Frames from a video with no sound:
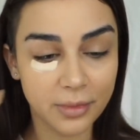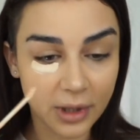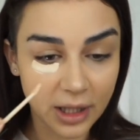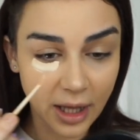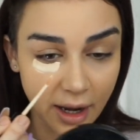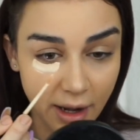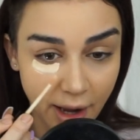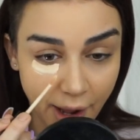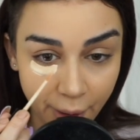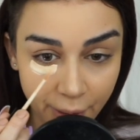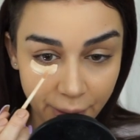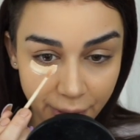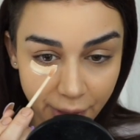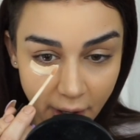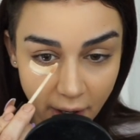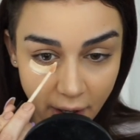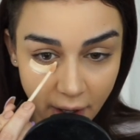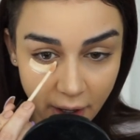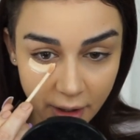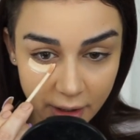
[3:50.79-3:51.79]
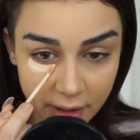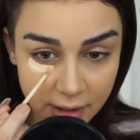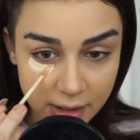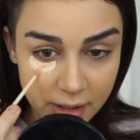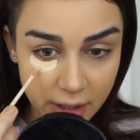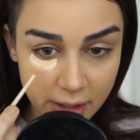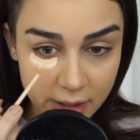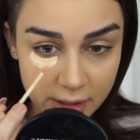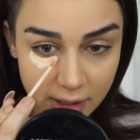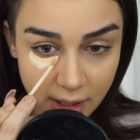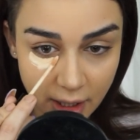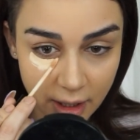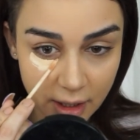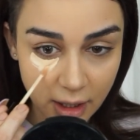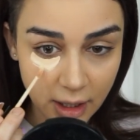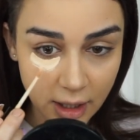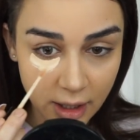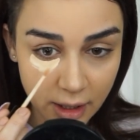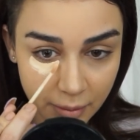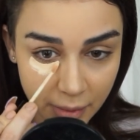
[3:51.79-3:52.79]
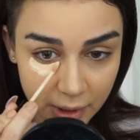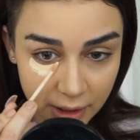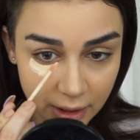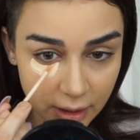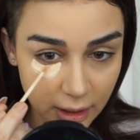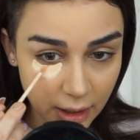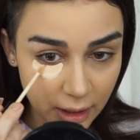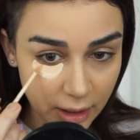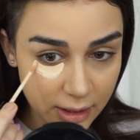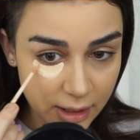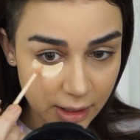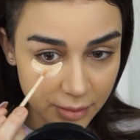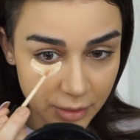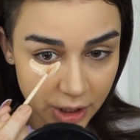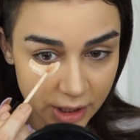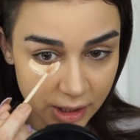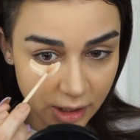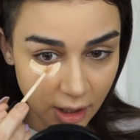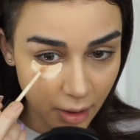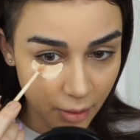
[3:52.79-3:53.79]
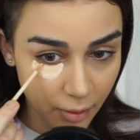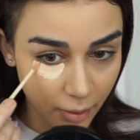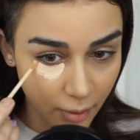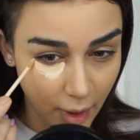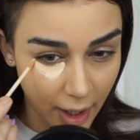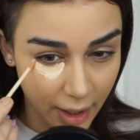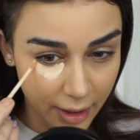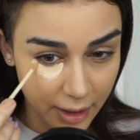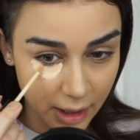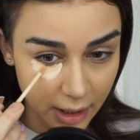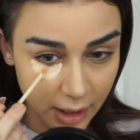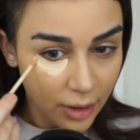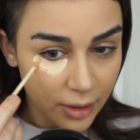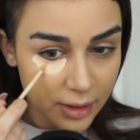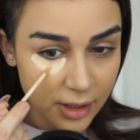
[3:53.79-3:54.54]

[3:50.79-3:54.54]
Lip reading: get out there and start dating, but the thing is I'm just not ready.